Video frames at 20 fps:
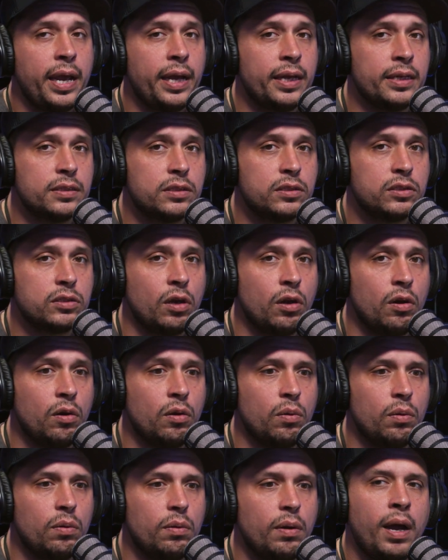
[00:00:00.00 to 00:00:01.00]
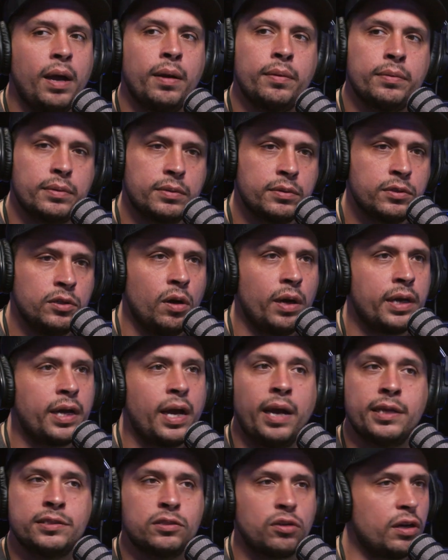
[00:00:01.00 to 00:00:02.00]
And so
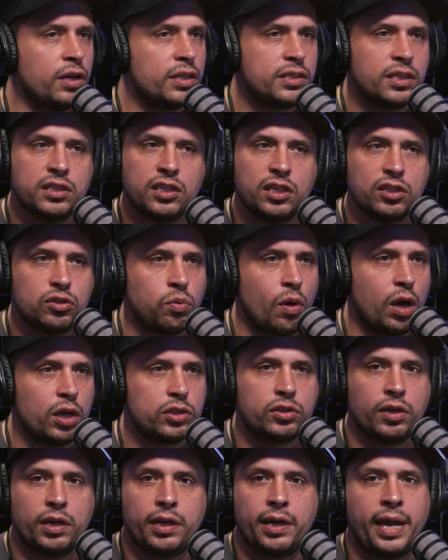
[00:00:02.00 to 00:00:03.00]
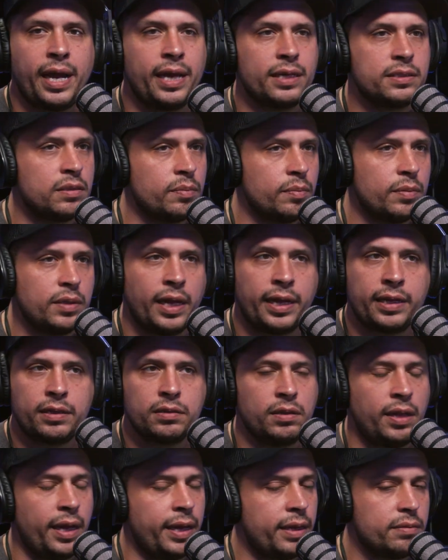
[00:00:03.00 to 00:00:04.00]
I started as a dishwasher. I asked him
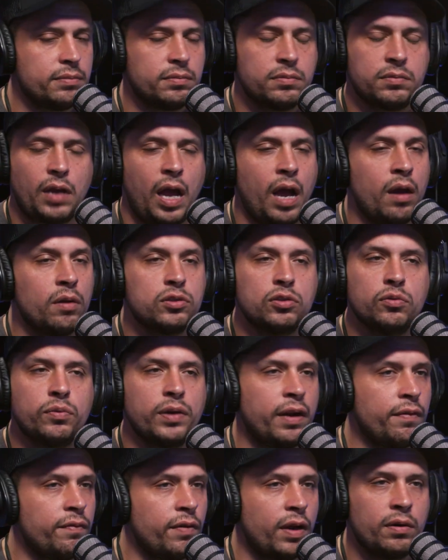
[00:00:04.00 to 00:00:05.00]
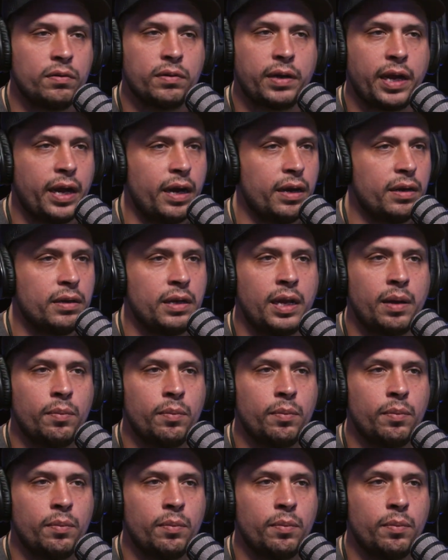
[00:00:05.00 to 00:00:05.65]
like I'll do whatever. I don't care.